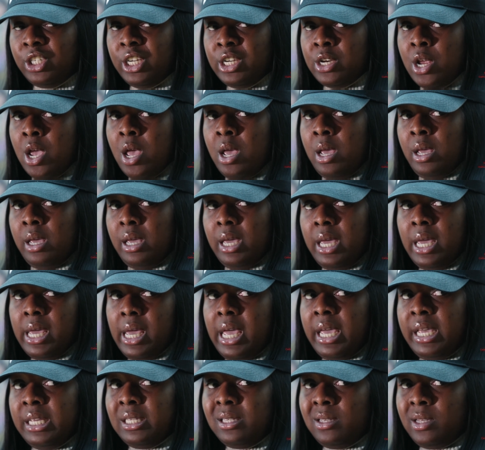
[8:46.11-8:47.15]
And
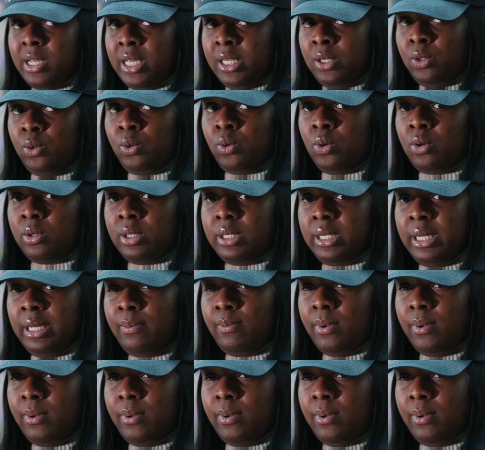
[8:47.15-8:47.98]
it's daunting